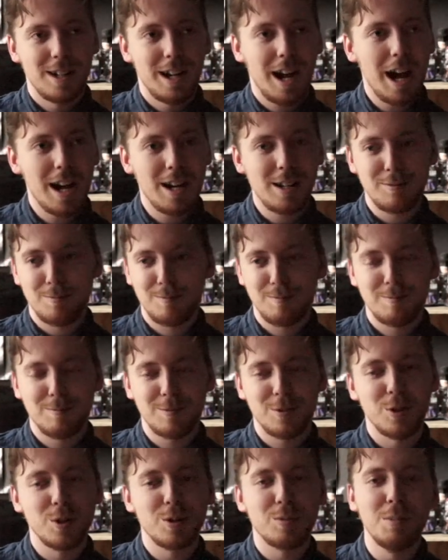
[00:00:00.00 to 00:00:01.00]
I
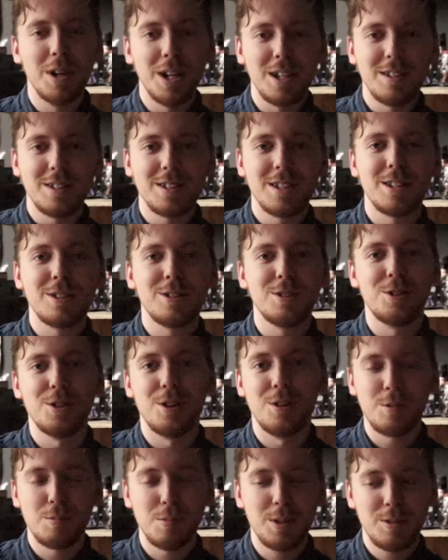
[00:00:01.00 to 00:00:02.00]
just made this as a
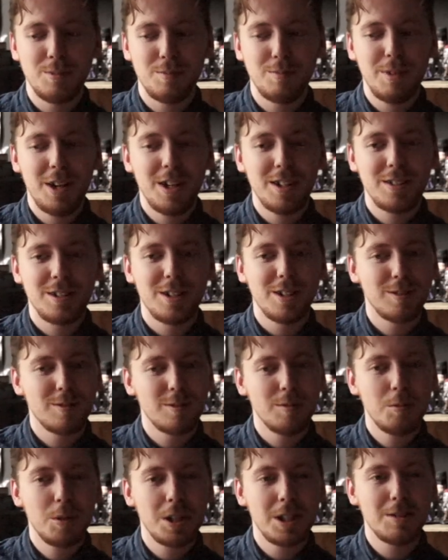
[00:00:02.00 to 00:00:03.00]
joke, but I
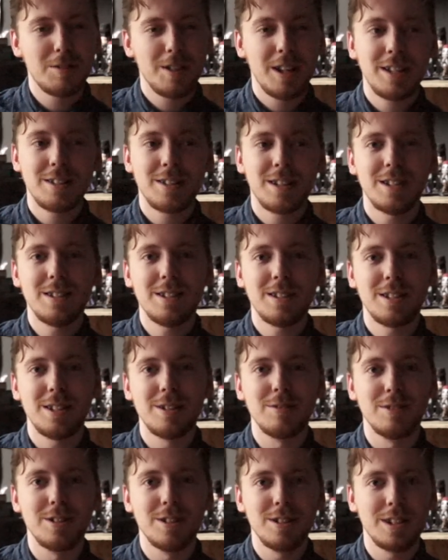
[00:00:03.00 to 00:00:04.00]
thought, well, let's get
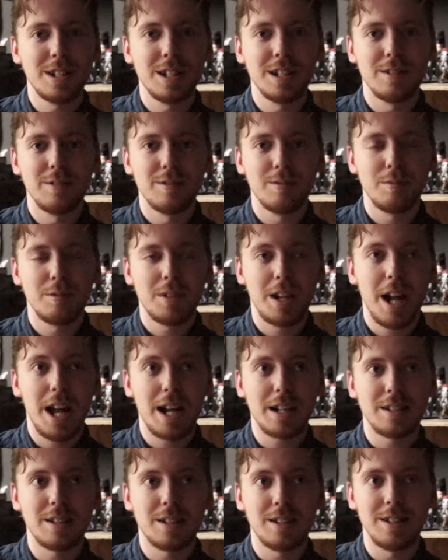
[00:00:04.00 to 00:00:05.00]
serious and
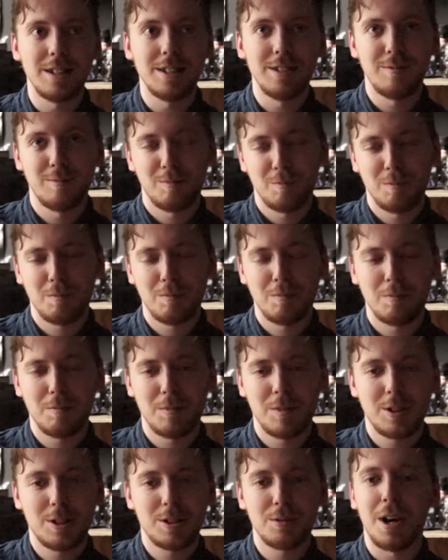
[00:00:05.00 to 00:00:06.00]
actually
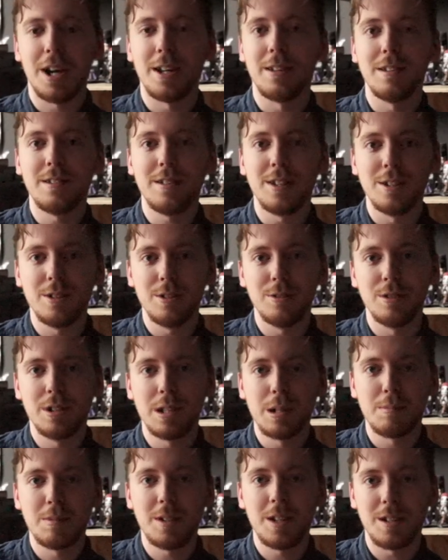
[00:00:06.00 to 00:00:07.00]
try to teach you
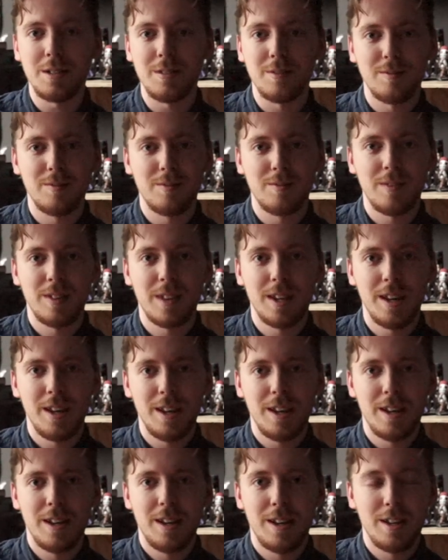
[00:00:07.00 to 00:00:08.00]
something.
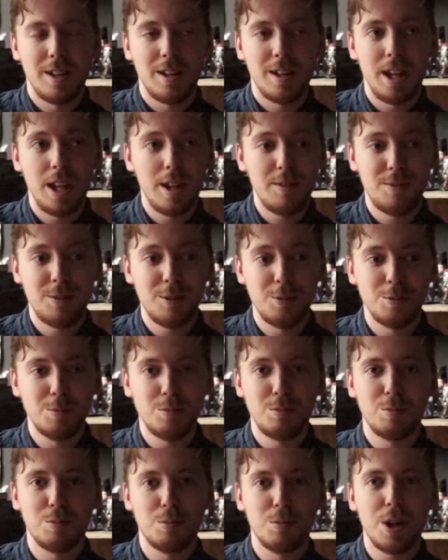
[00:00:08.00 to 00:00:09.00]
If
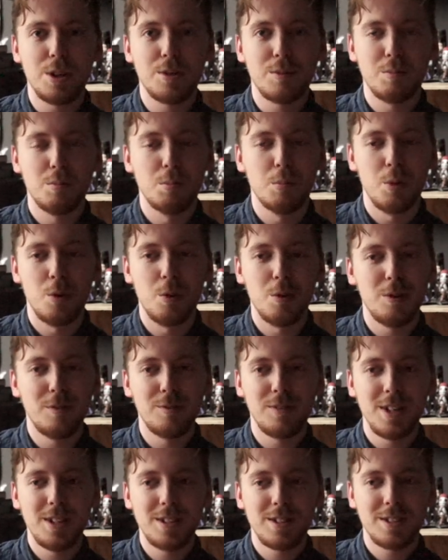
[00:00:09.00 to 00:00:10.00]
you want more
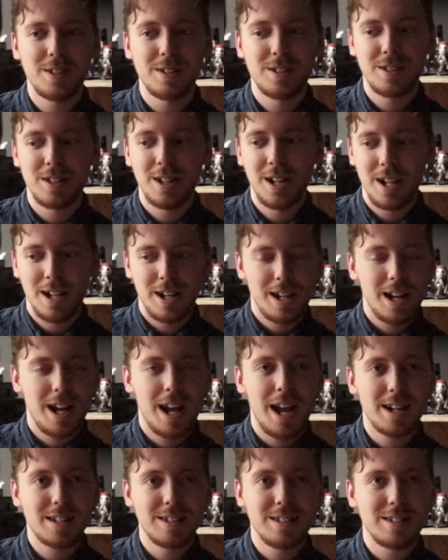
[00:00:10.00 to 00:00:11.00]
of this,
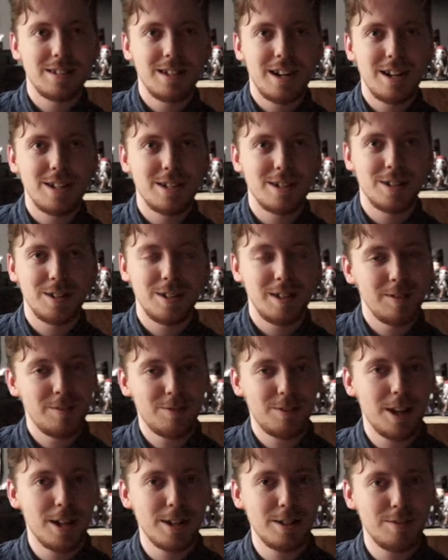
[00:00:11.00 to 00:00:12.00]
exercises in
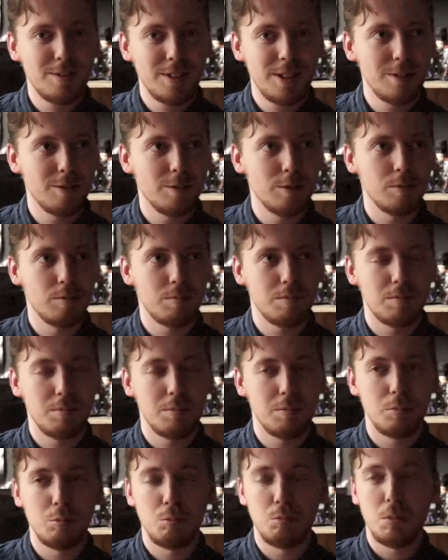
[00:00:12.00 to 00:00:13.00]
philosophy or
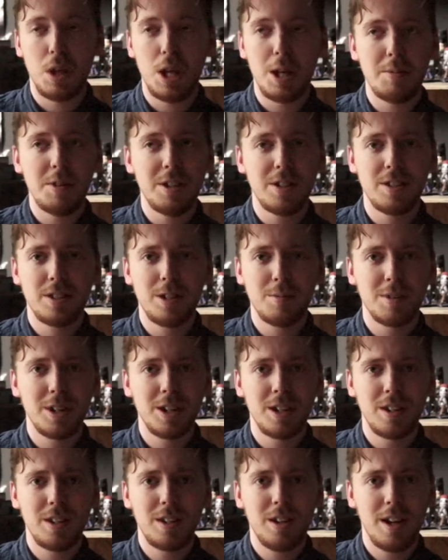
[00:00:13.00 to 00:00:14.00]
maybe
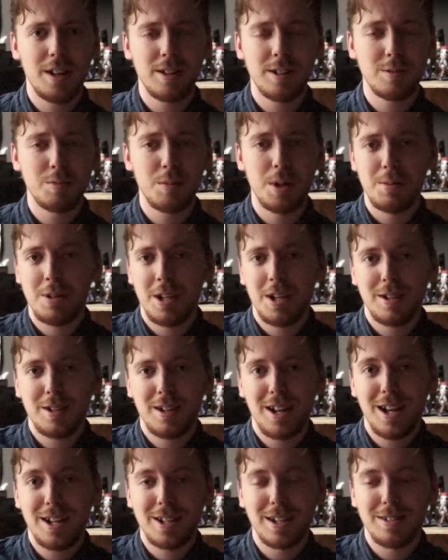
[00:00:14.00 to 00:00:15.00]
something others, maybe I,
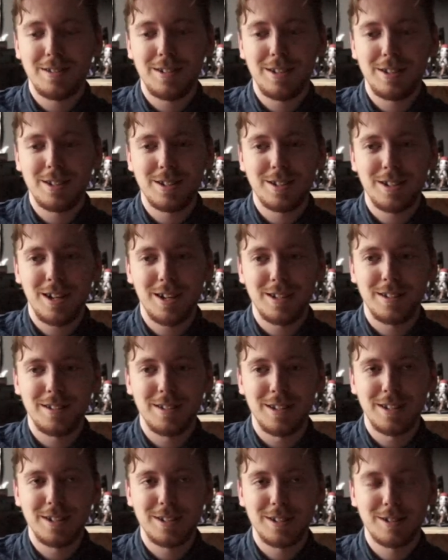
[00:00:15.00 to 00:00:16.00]
I can teach other
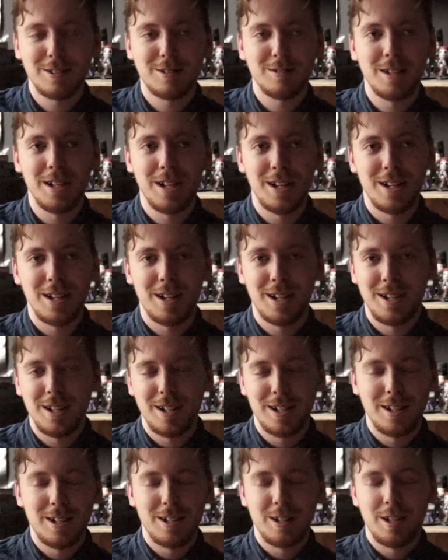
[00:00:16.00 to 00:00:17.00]
things.
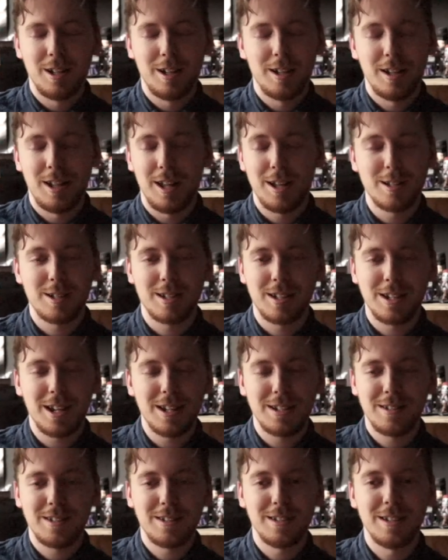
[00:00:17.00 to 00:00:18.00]
Let's
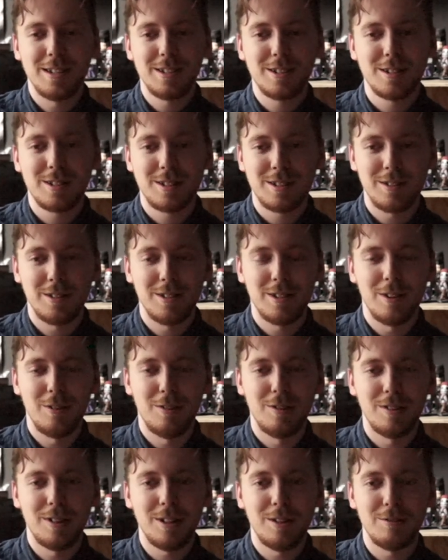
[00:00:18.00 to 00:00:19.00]
get this uh,
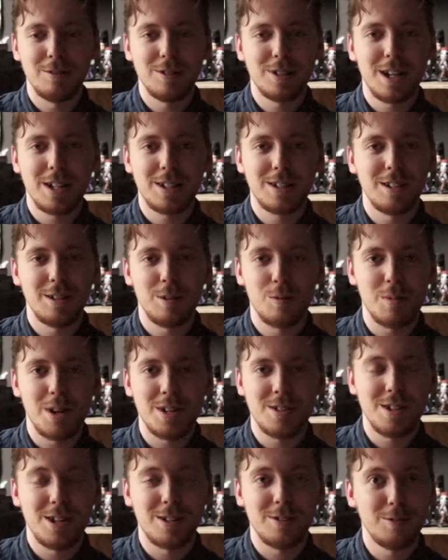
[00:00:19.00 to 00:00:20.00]
whole new section on my
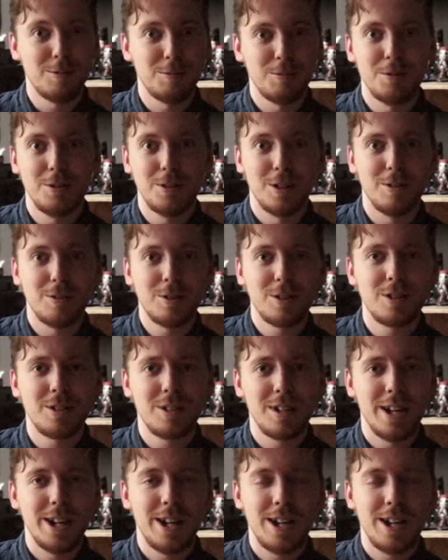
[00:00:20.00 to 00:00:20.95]
channel, who knows.